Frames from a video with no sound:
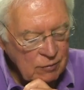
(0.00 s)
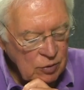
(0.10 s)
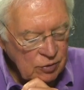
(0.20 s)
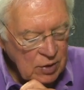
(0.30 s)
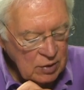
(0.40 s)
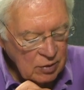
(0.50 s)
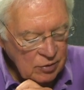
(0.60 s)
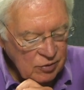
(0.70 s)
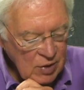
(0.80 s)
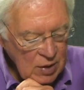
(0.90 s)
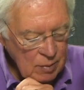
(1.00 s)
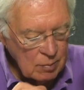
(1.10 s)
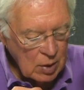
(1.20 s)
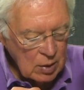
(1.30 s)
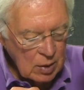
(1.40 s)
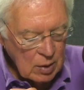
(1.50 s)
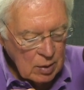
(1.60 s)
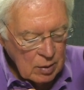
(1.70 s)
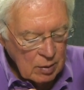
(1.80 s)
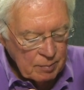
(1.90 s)
you seen the same?
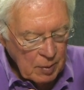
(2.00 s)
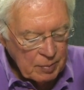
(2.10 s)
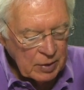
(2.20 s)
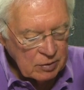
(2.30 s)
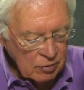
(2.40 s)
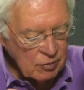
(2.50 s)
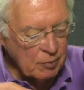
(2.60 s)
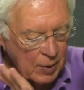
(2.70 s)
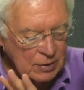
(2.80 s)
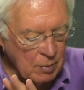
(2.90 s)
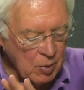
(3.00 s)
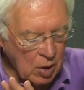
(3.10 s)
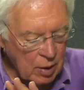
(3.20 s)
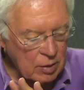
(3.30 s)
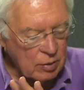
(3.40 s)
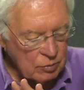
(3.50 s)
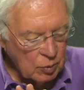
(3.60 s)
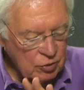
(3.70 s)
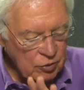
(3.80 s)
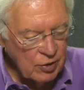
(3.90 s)
But so back to Mar-a-Lago,
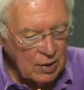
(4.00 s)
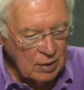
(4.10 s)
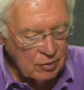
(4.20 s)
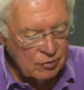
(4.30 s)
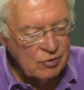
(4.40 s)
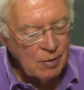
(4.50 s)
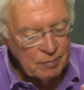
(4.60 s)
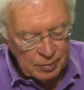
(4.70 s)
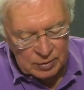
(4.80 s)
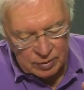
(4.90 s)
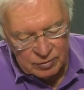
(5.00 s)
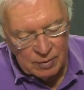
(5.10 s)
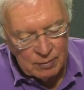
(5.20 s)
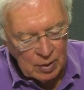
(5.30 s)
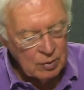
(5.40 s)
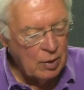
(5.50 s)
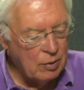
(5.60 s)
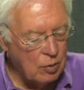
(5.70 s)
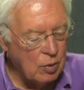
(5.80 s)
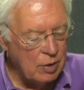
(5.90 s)
what you're saying is some
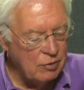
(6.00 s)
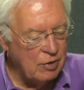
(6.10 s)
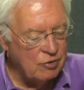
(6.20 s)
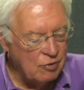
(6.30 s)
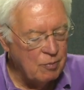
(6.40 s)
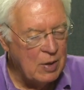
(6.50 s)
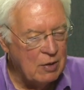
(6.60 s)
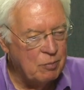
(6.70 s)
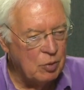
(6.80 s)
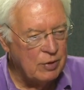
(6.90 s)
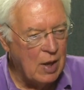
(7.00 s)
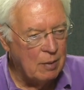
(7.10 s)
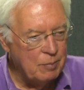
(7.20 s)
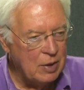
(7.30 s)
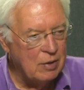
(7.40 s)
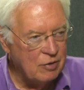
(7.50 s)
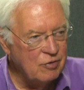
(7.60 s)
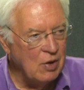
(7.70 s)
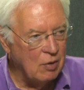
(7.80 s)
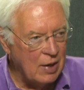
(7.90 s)
organizations may have pulled out, but it's
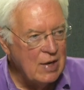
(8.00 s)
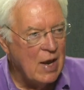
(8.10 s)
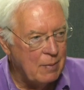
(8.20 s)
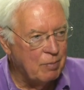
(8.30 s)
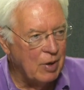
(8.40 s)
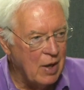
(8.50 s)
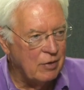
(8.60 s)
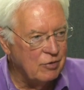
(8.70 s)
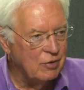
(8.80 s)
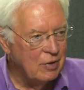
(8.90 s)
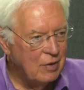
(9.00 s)
still a net plus.